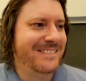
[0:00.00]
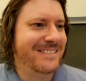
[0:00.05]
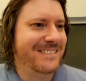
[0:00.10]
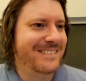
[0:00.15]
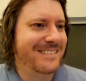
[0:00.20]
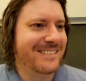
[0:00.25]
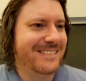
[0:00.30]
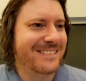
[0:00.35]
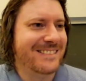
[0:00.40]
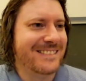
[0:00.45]

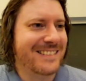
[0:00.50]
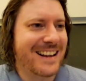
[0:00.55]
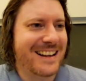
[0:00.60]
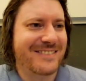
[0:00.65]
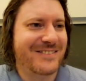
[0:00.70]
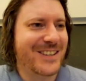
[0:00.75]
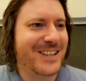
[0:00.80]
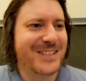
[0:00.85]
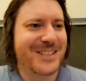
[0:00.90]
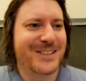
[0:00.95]

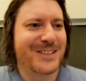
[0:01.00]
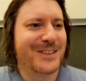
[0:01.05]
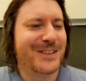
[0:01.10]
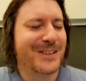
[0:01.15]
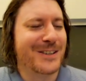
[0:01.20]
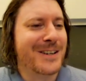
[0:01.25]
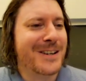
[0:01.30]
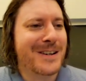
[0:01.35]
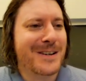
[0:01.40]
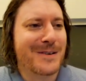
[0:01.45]
I'm not
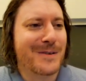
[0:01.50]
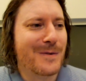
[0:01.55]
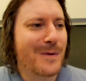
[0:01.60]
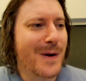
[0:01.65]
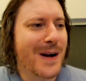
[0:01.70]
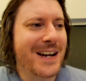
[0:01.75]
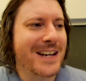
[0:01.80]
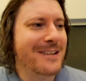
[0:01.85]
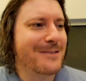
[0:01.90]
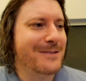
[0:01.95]
sure
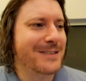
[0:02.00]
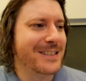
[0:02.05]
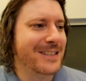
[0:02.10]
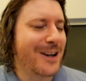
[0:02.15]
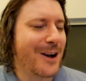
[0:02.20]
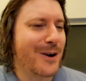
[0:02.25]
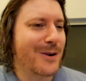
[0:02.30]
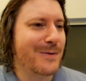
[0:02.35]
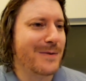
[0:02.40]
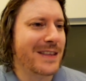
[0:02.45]
where he was
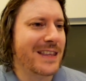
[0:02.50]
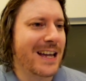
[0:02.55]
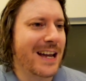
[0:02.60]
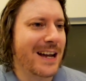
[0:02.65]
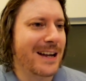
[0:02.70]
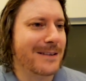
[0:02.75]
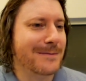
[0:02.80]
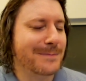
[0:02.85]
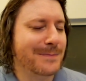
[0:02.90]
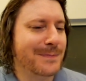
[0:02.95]
going with that.